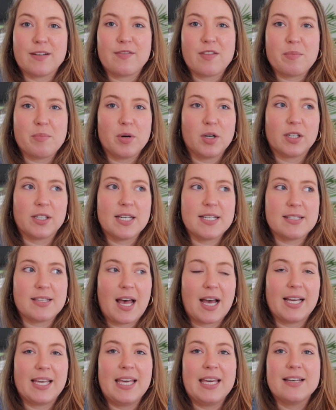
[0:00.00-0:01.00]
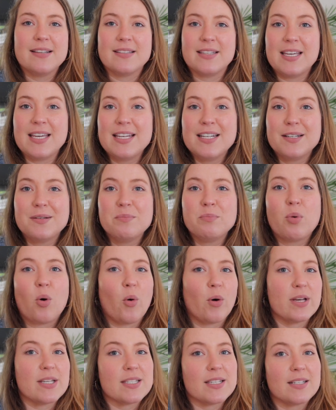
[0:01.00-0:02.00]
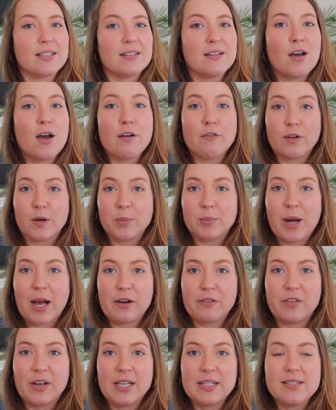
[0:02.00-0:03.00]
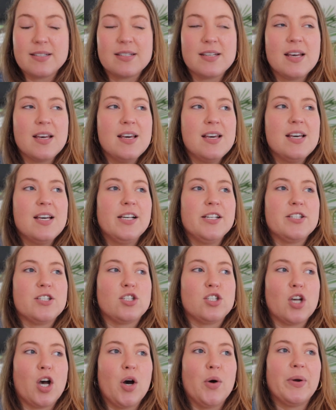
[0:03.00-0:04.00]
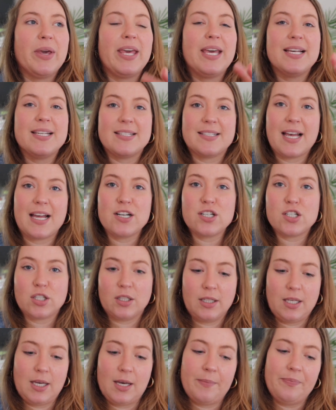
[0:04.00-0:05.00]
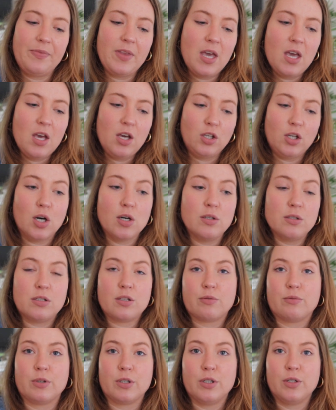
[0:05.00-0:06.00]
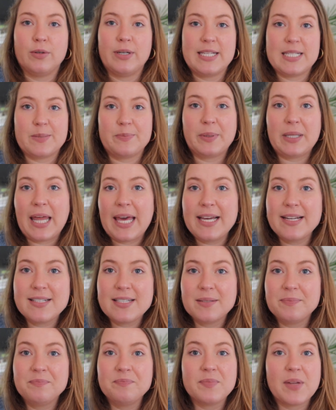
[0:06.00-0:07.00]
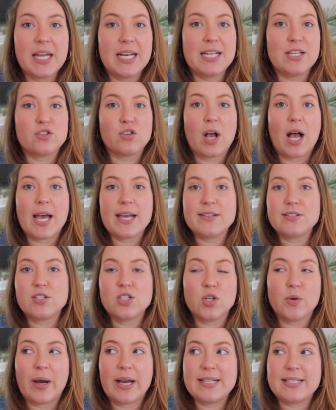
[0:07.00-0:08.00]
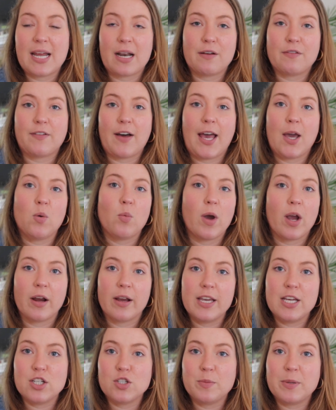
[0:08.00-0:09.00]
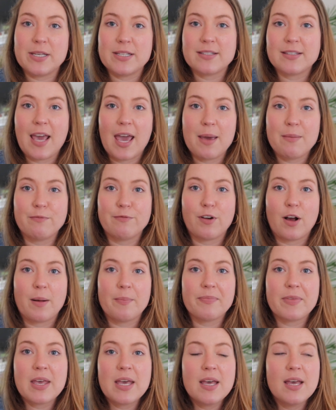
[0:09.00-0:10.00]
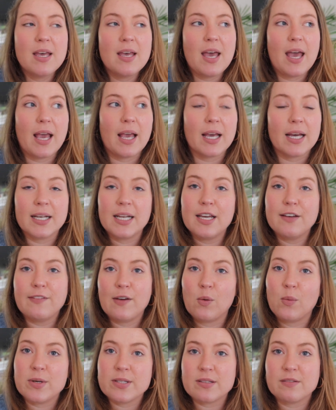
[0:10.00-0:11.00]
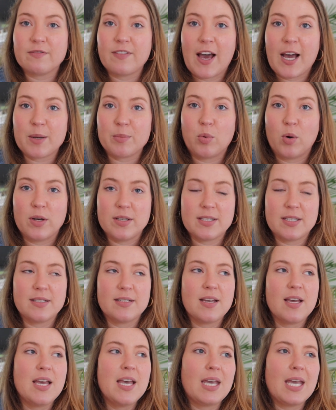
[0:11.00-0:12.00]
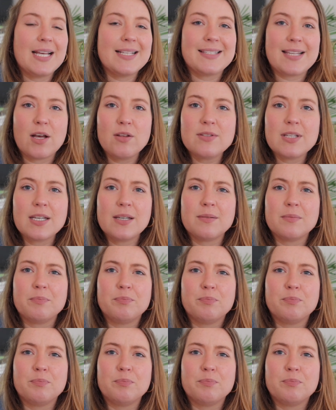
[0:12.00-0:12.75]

of the book is that he has eaten poison for breakfast. So he essentially goes through his plate and he tries to identify where each piece came from and if it was in fact poison. It sounds like